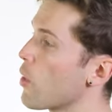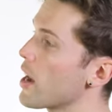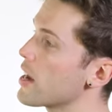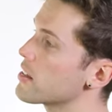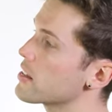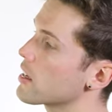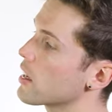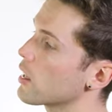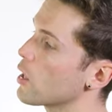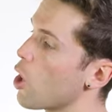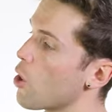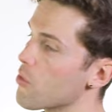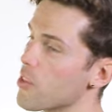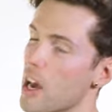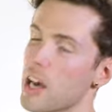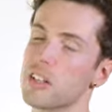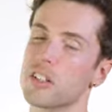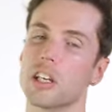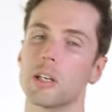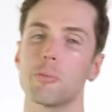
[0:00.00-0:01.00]
rated. A lot of
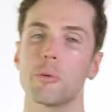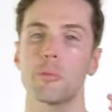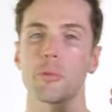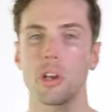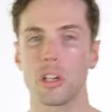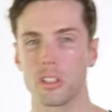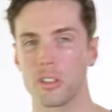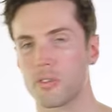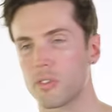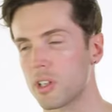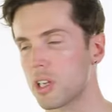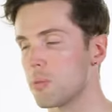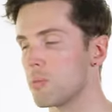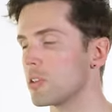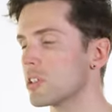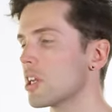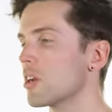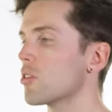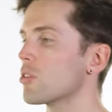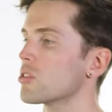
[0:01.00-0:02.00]
that is going to be because of the
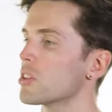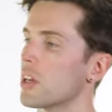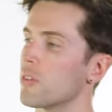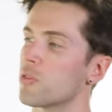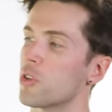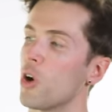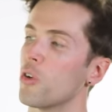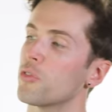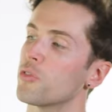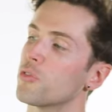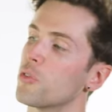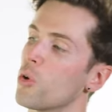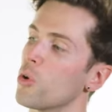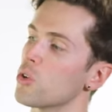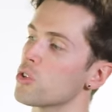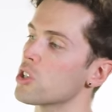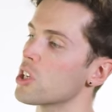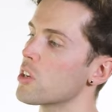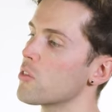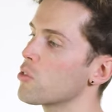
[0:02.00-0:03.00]
materials they've gone
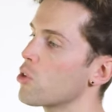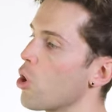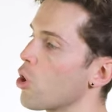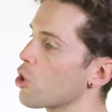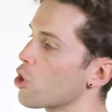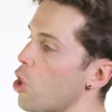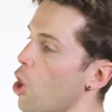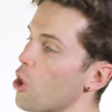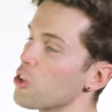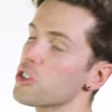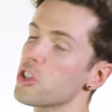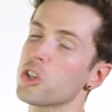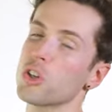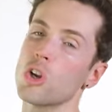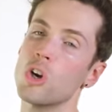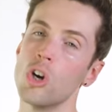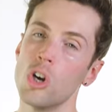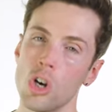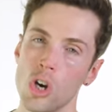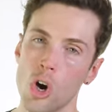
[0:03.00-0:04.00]
for. So you've got
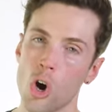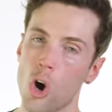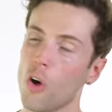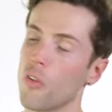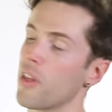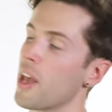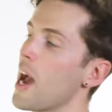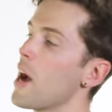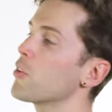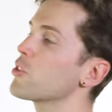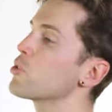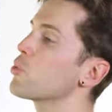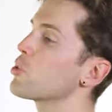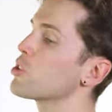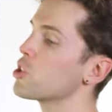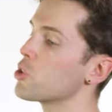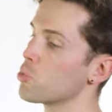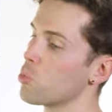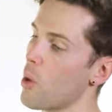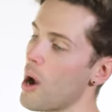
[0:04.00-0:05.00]
cotton on the outer,
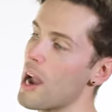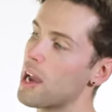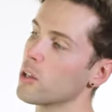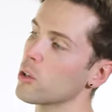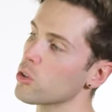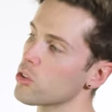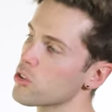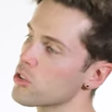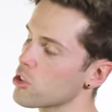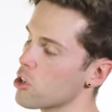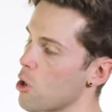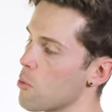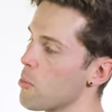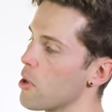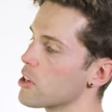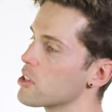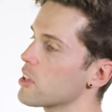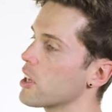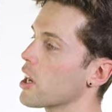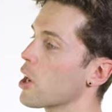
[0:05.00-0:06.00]
which is why it looks so
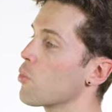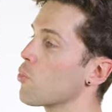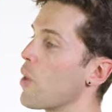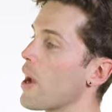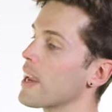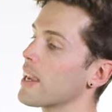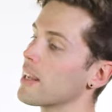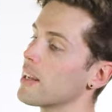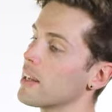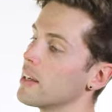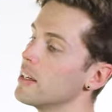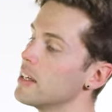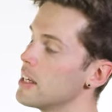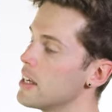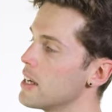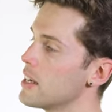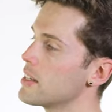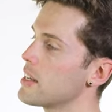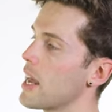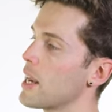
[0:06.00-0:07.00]
much like a regular
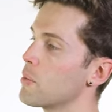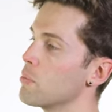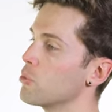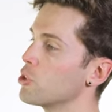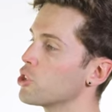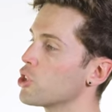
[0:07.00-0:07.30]
denim